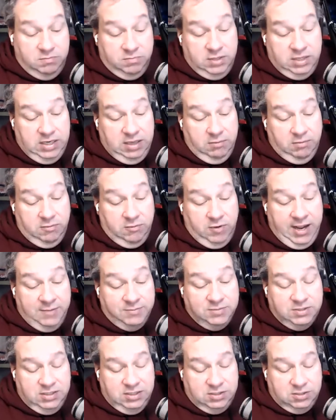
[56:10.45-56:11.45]
Benet
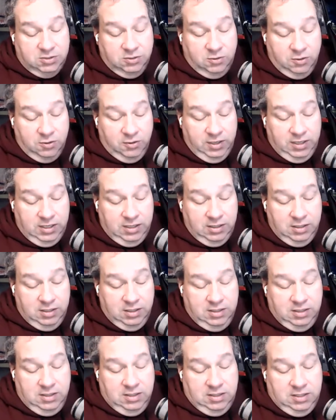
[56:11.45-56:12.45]
Ramsey story,
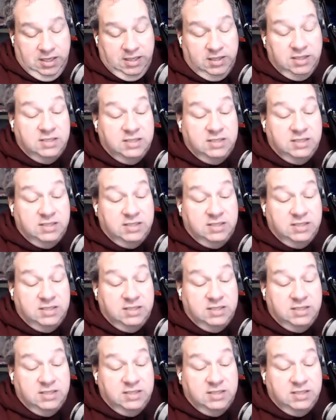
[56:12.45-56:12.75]
yeah,